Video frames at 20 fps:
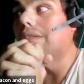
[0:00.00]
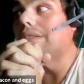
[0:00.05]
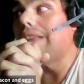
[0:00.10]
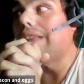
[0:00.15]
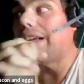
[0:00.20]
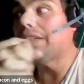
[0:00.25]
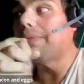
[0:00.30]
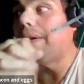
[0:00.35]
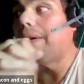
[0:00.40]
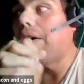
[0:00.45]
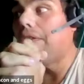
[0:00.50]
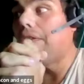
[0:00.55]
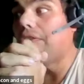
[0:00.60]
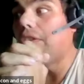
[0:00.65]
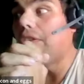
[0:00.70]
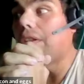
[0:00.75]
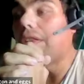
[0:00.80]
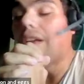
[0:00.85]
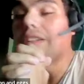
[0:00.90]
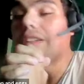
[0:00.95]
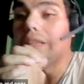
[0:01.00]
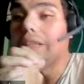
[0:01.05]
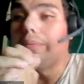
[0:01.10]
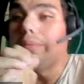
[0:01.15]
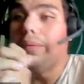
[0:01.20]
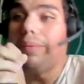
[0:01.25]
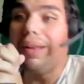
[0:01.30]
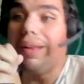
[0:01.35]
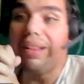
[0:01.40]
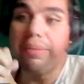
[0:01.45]
that's my overall thoughts
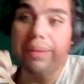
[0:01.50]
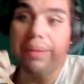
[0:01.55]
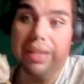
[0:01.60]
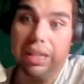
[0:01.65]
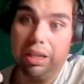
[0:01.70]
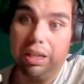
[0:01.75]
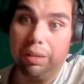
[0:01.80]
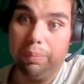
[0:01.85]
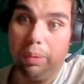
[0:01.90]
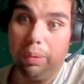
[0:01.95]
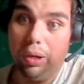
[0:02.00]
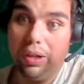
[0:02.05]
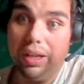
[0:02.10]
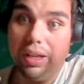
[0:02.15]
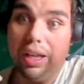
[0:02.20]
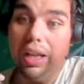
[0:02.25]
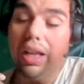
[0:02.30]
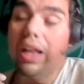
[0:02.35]
about the beginning of the book.